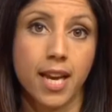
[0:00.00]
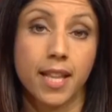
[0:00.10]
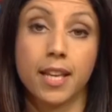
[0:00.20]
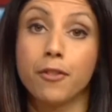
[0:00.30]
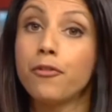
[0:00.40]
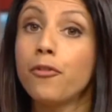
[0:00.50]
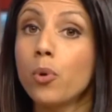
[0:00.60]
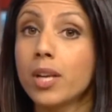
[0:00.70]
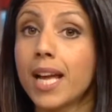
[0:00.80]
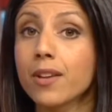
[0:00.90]
that have
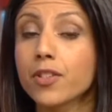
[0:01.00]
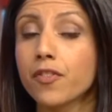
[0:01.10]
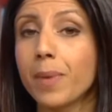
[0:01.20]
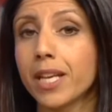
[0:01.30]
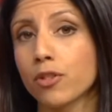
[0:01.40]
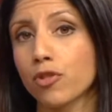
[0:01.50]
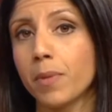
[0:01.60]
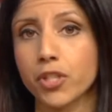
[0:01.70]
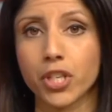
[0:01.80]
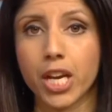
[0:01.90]
fallen out of mainstream
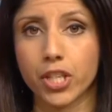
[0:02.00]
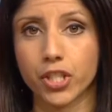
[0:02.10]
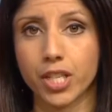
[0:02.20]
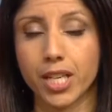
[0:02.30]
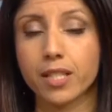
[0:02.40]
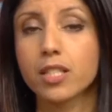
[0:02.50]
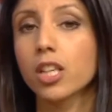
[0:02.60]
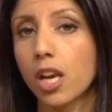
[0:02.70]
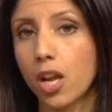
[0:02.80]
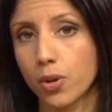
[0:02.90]
education is to
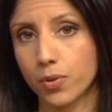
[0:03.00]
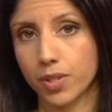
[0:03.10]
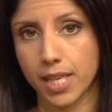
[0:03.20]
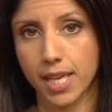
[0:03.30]
close.